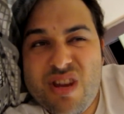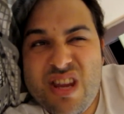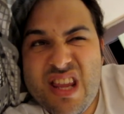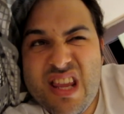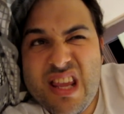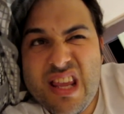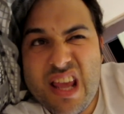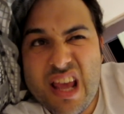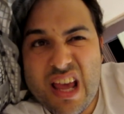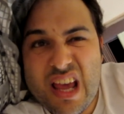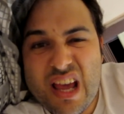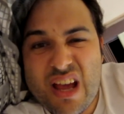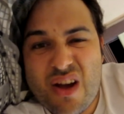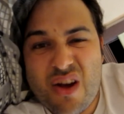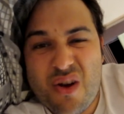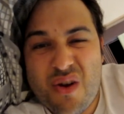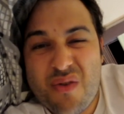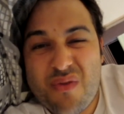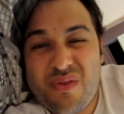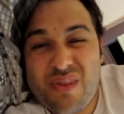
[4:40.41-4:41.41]
yeah,
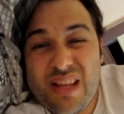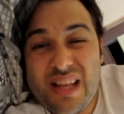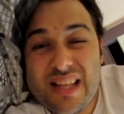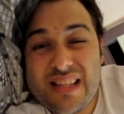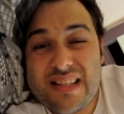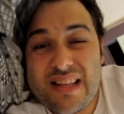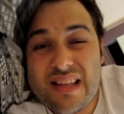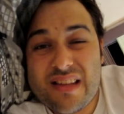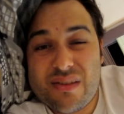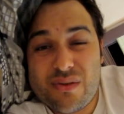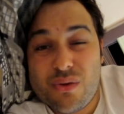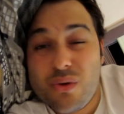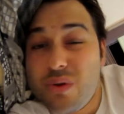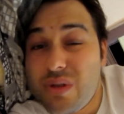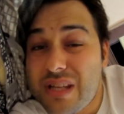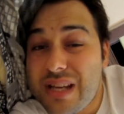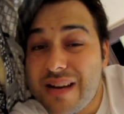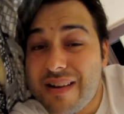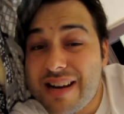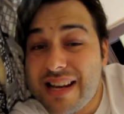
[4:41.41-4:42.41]
hopefully it's nothing too
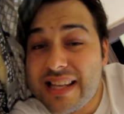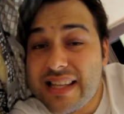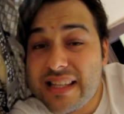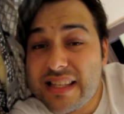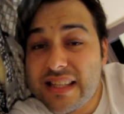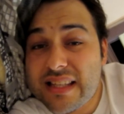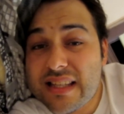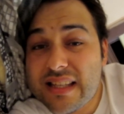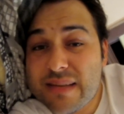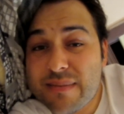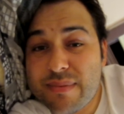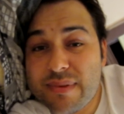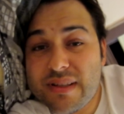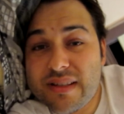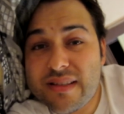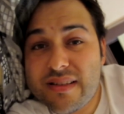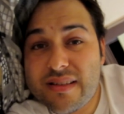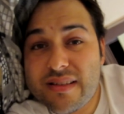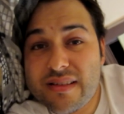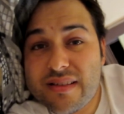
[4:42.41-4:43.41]
serious, but
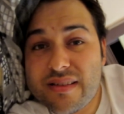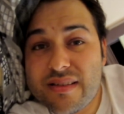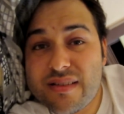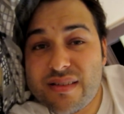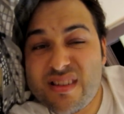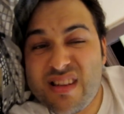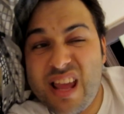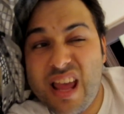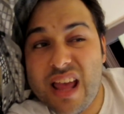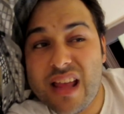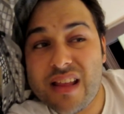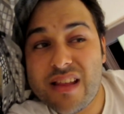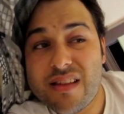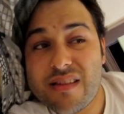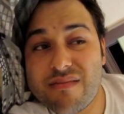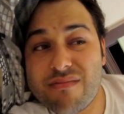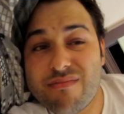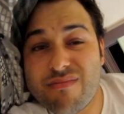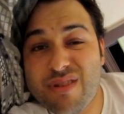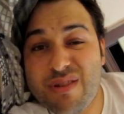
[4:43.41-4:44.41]
yeah,
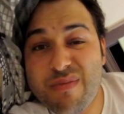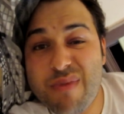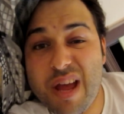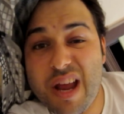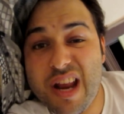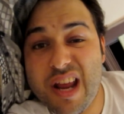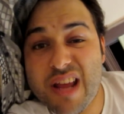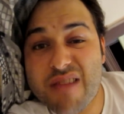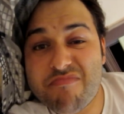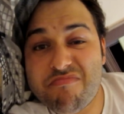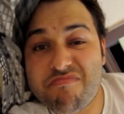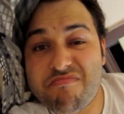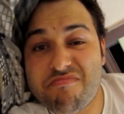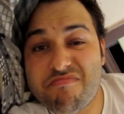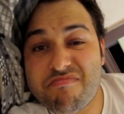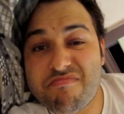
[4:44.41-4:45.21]
that's about it.